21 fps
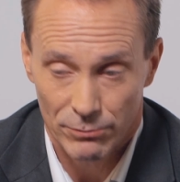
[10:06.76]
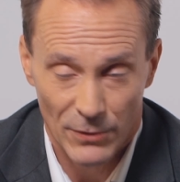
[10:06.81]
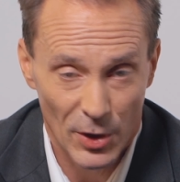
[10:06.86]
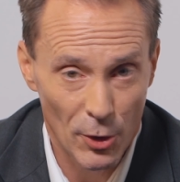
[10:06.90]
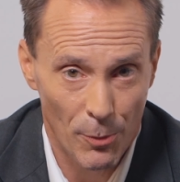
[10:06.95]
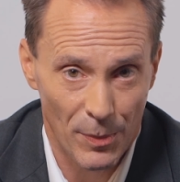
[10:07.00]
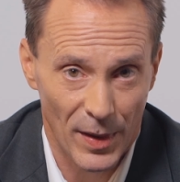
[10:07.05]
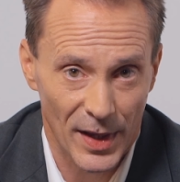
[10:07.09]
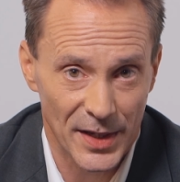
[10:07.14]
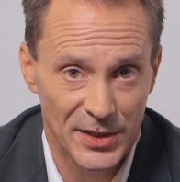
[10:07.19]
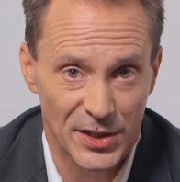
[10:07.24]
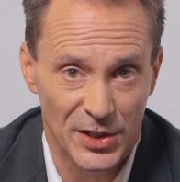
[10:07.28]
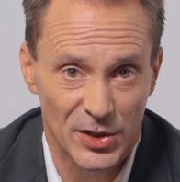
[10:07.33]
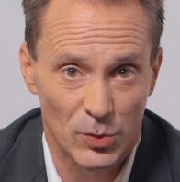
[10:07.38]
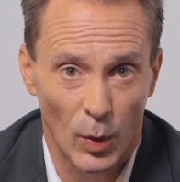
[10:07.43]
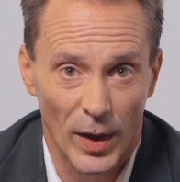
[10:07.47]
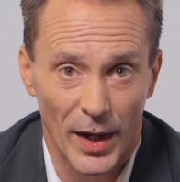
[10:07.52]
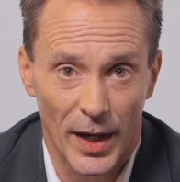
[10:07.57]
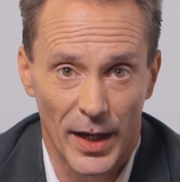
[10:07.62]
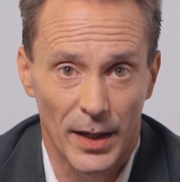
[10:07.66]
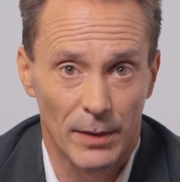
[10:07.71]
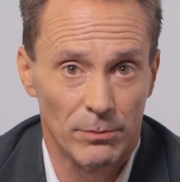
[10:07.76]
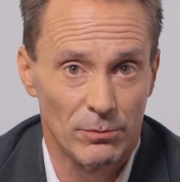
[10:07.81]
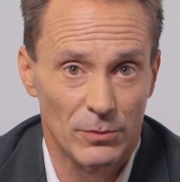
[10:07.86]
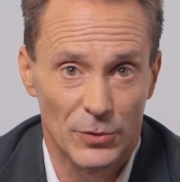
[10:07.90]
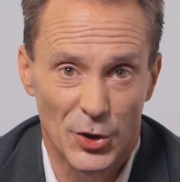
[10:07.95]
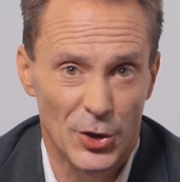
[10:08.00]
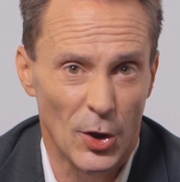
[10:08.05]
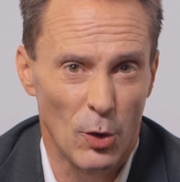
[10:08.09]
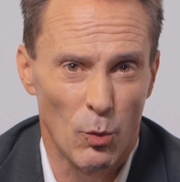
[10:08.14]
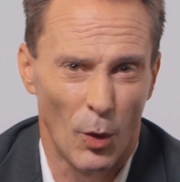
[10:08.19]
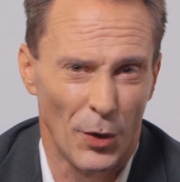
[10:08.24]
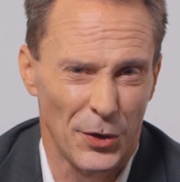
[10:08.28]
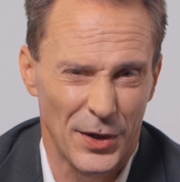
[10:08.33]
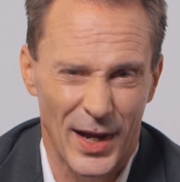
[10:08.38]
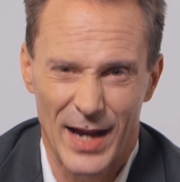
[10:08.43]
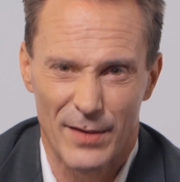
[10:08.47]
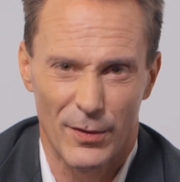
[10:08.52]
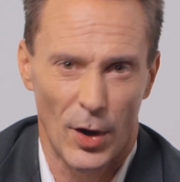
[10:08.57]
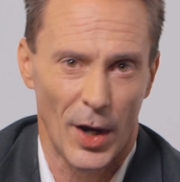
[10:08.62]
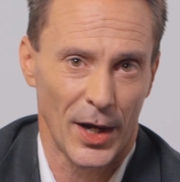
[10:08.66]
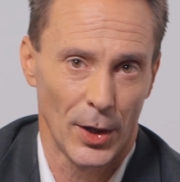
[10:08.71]
There are places where you don't want to
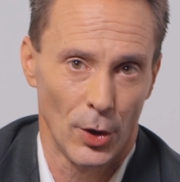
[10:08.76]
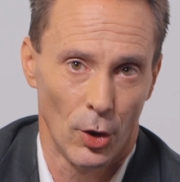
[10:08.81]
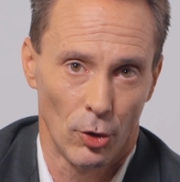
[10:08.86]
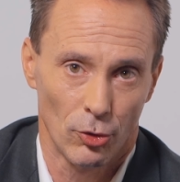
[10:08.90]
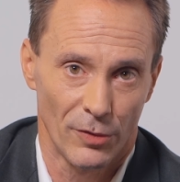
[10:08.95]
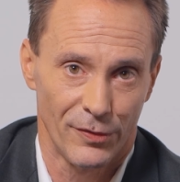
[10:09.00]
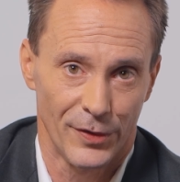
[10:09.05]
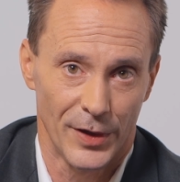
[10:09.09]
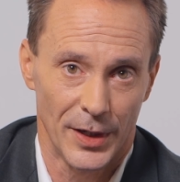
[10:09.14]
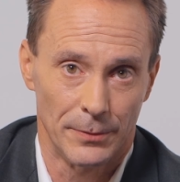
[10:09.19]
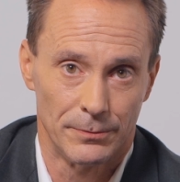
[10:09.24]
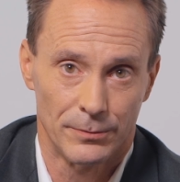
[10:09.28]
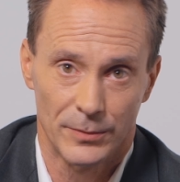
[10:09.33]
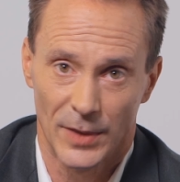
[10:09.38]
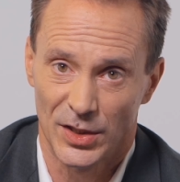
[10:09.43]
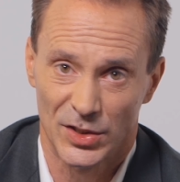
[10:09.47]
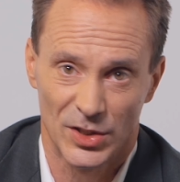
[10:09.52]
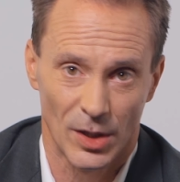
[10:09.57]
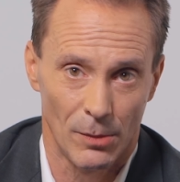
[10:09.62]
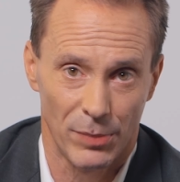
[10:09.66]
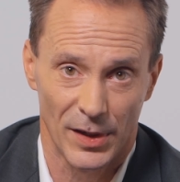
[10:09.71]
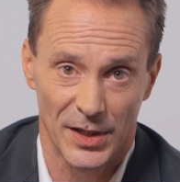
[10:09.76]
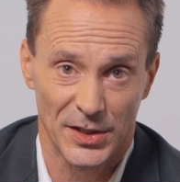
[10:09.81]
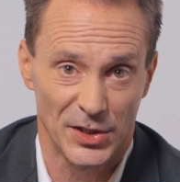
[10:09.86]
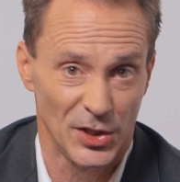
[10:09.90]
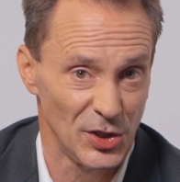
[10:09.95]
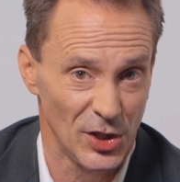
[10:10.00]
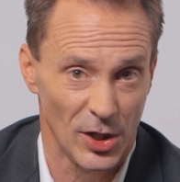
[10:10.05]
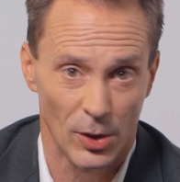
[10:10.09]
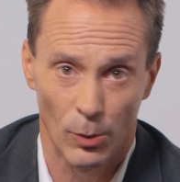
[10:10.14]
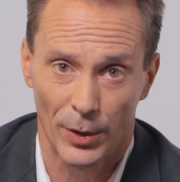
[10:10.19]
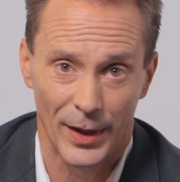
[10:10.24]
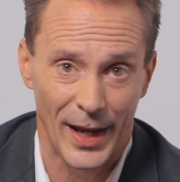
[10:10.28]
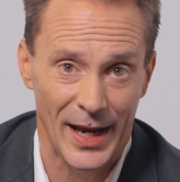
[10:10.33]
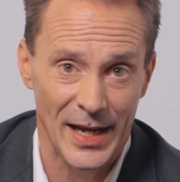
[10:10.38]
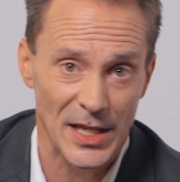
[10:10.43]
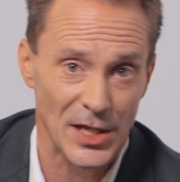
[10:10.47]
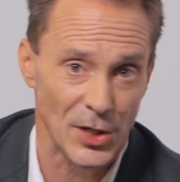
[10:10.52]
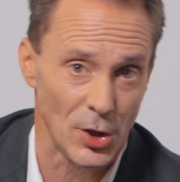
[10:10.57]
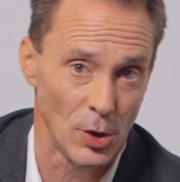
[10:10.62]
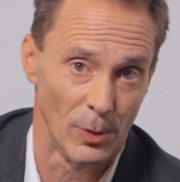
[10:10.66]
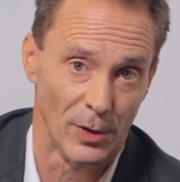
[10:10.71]
have iconography. In some places you don't want
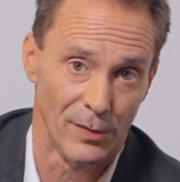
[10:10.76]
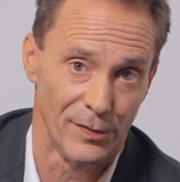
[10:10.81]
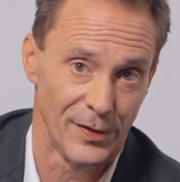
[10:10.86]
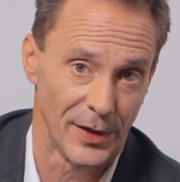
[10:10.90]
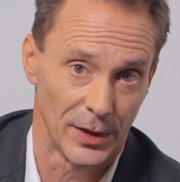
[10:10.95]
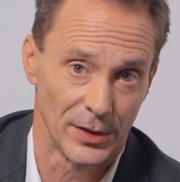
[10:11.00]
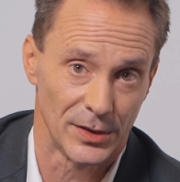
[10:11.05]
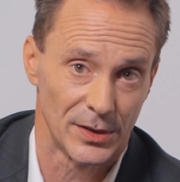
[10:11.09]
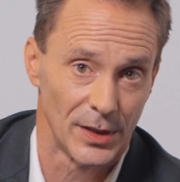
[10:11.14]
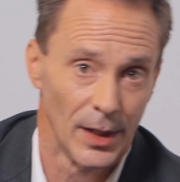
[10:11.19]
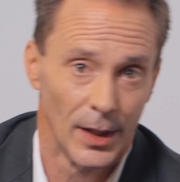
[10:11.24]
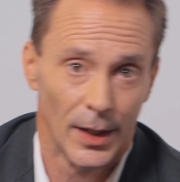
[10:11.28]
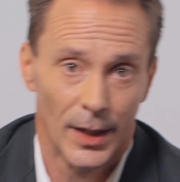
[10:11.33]
any human figures.